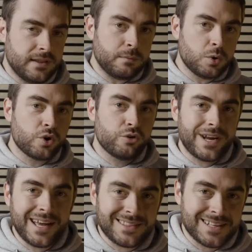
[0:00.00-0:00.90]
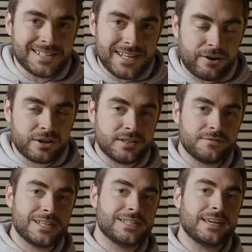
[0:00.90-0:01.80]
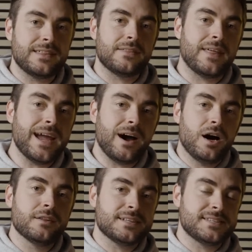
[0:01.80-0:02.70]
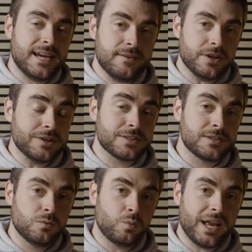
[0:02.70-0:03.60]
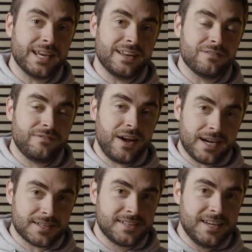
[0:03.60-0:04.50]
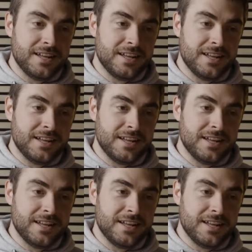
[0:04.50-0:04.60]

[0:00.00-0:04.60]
They will create this narrative to say that they are the saviors, when in fact,